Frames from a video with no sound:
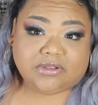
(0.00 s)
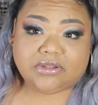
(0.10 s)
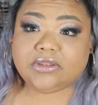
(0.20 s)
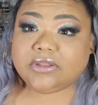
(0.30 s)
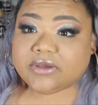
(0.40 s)

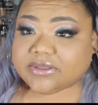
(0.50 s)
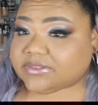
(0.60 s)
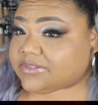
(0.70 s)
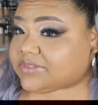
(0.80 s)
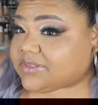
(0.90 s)
look
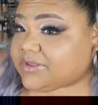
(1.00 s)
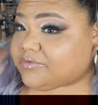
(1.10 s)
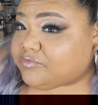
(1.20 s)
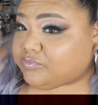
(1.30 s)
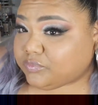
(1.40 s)
and see
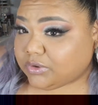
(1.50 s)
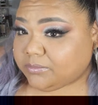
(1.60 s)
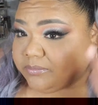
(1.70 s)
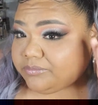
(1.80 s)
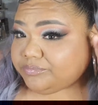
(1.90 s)
of what